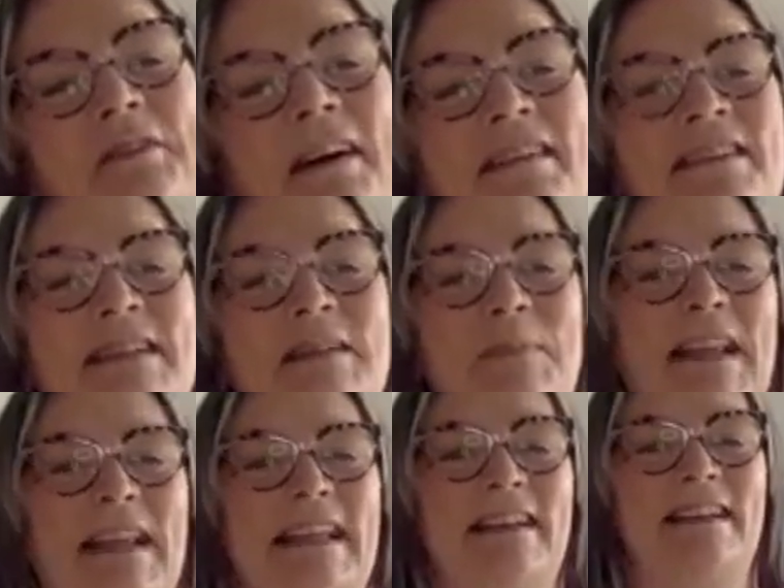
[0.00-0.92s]
our
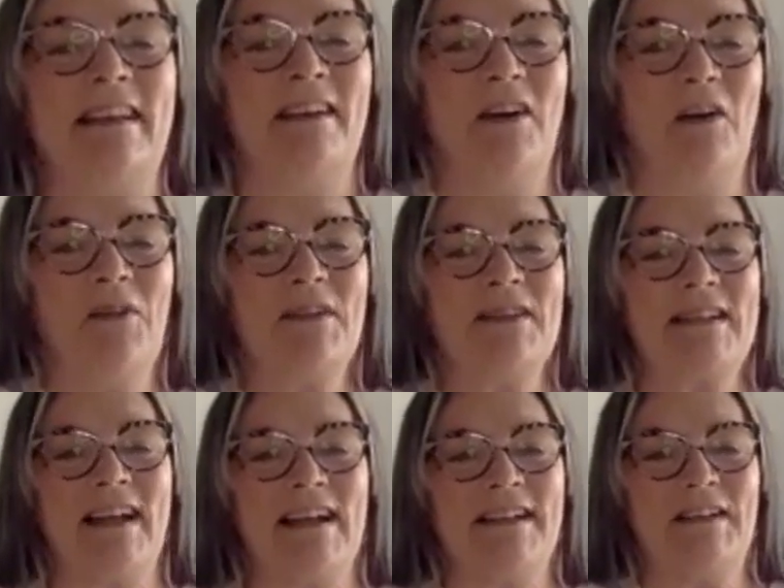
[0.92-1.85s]
spleen on the
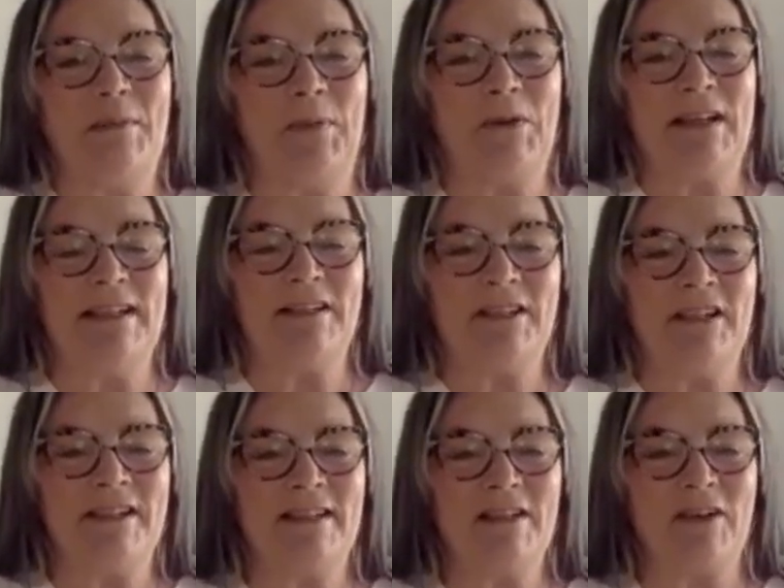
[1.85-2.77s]
side of the body,
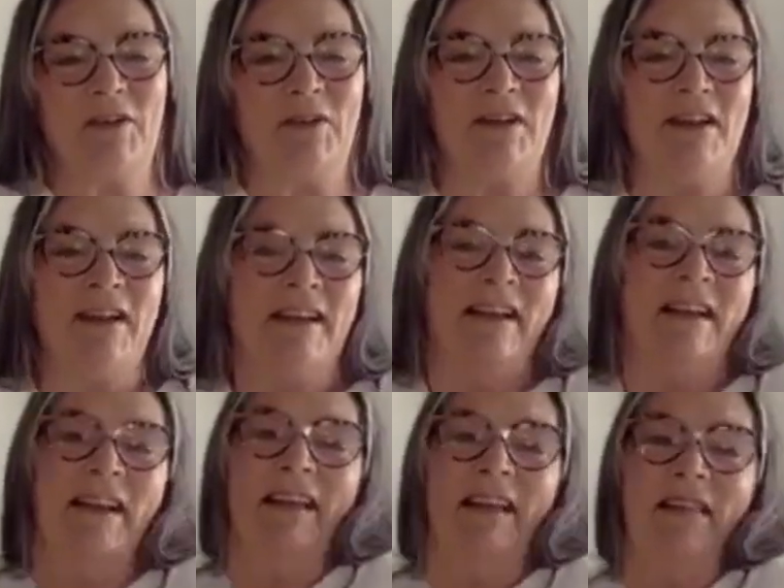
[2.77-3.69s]
just on
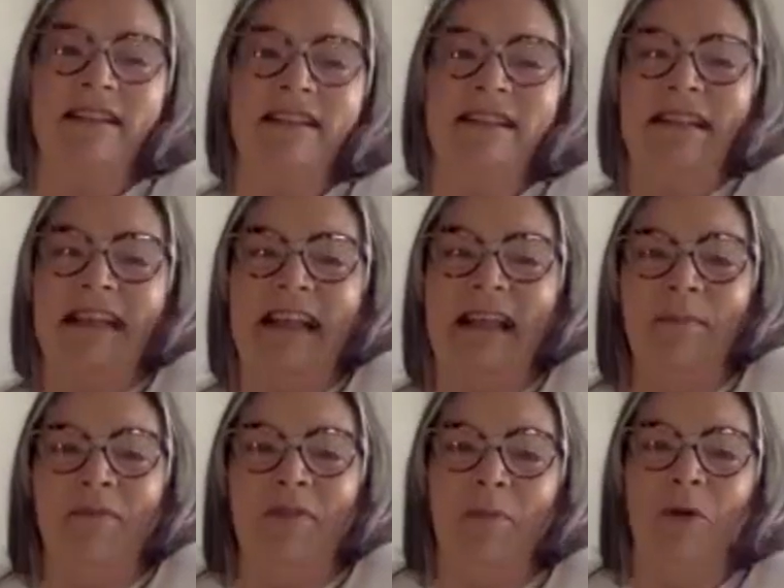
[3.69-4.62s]
the
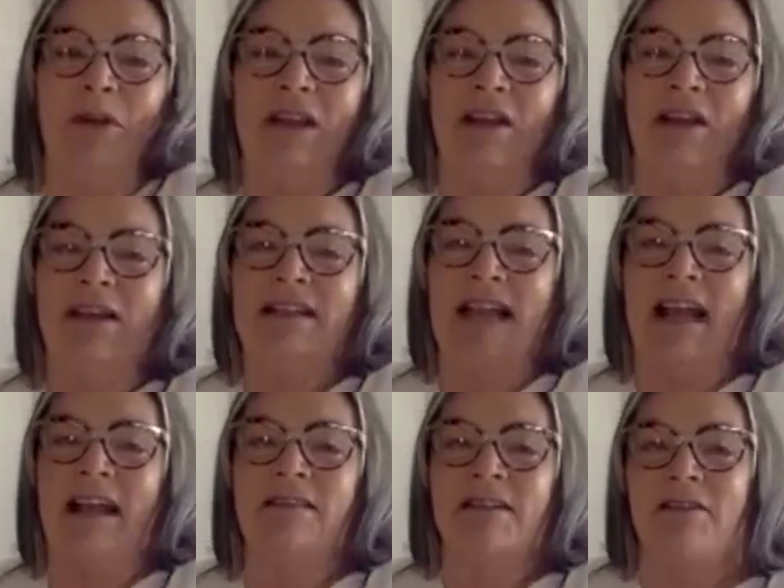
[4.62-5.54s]
seam of the body going
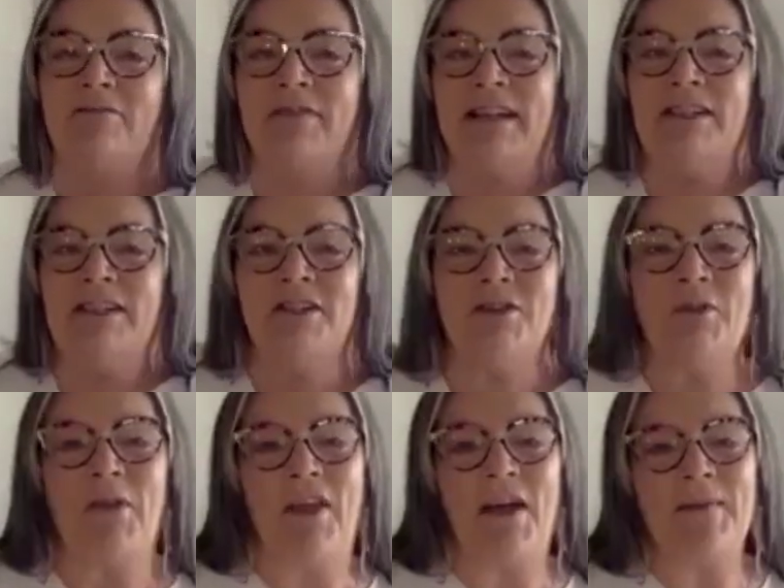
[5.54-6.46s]
down. So reaching
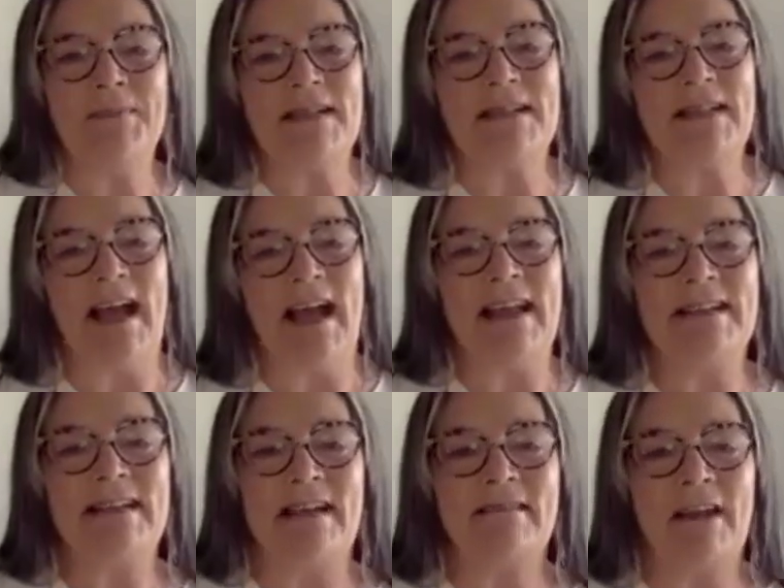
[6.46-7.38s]
your thumbs as high
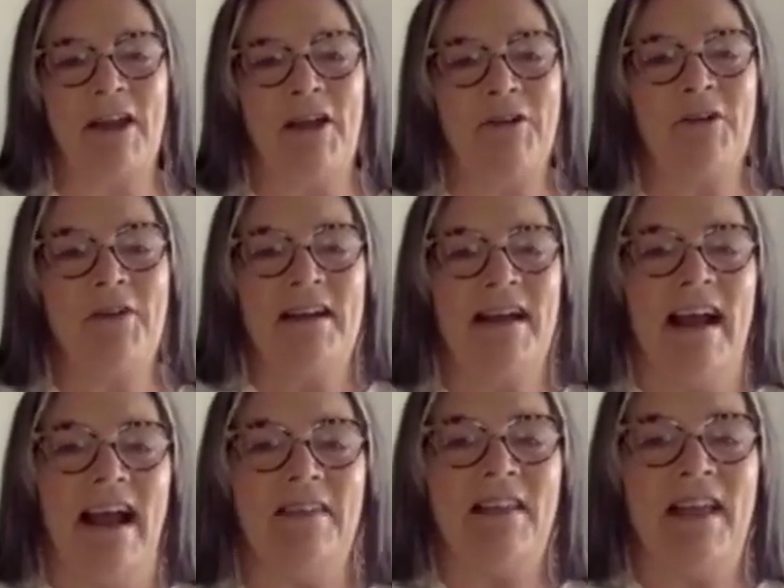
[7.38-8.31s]
as they'll go,
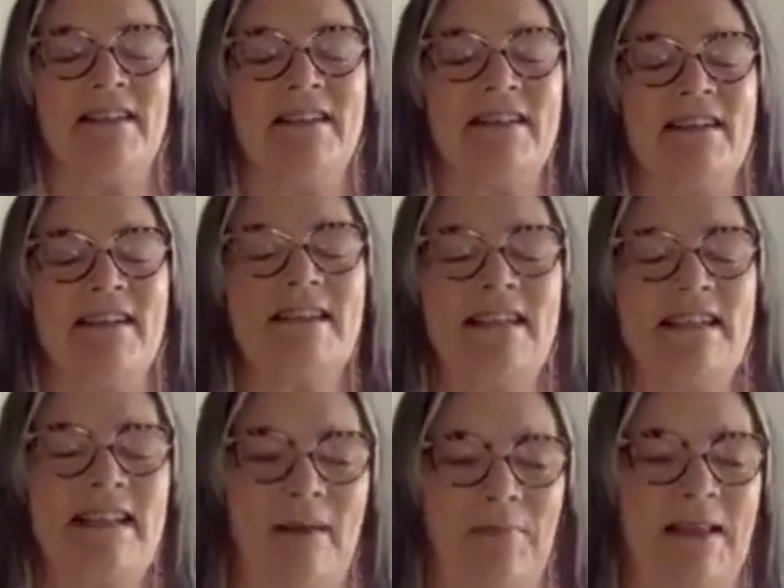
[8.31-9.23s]
and then start
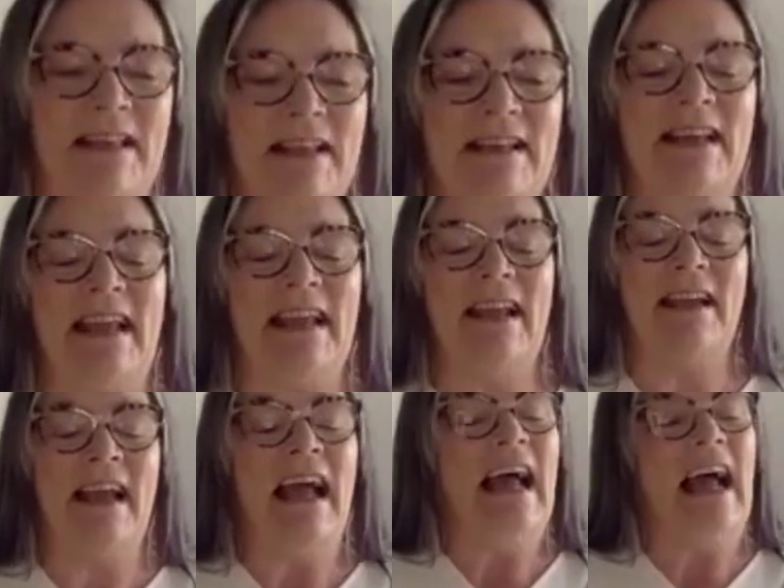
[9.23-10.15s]
to tapping in
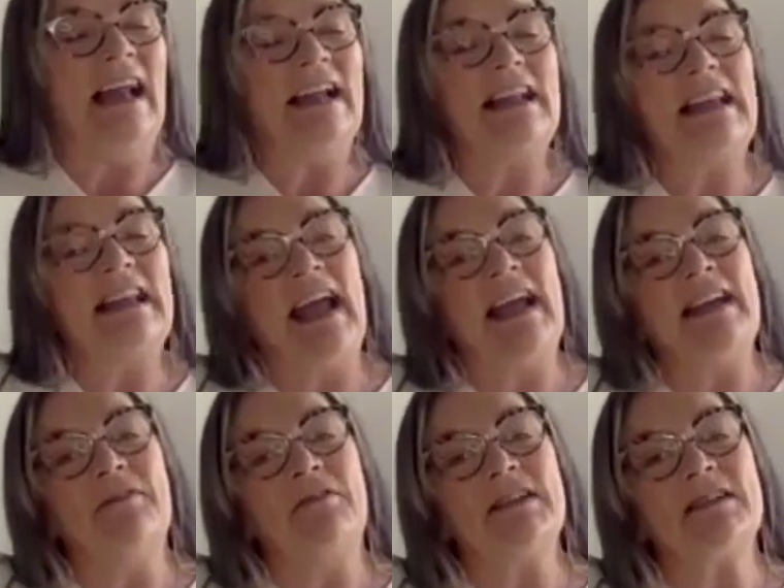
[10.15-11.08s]
here. And
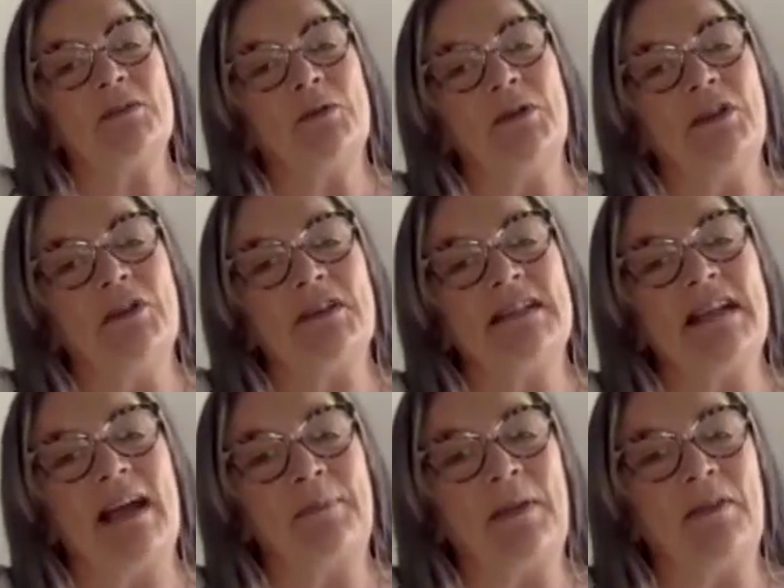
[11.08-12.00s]
again, if it's sore, you can
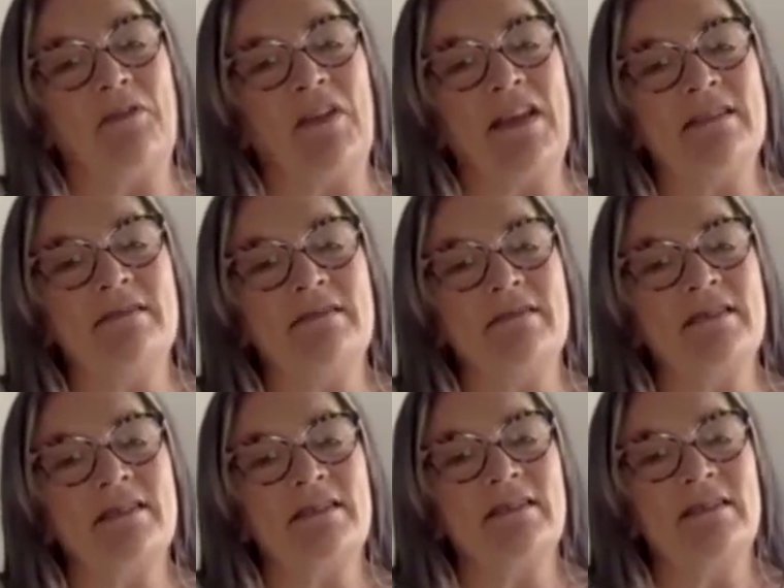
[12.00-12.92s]
tap in the
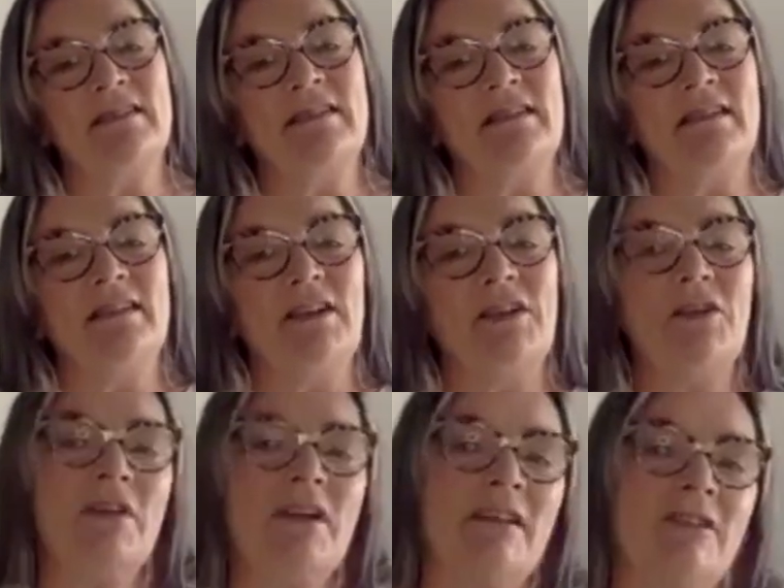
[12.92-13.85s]
field. You
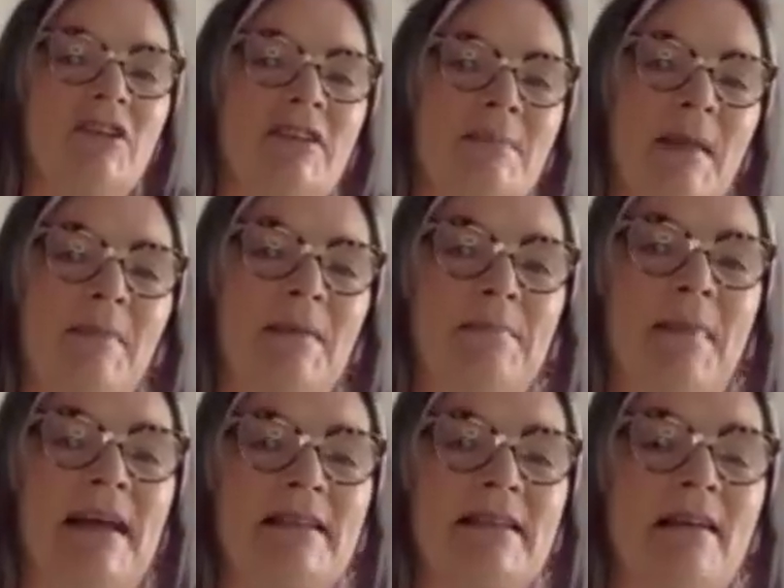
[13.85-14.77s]
can just maybe
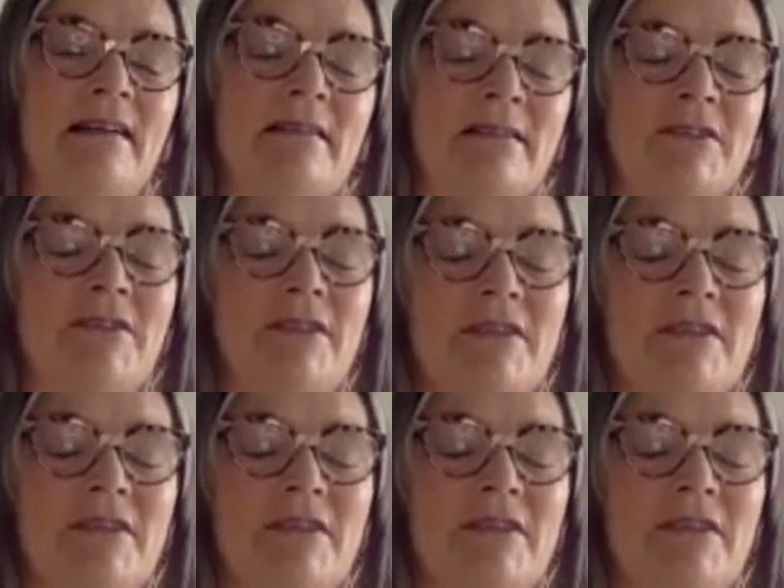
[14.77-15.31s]
massage,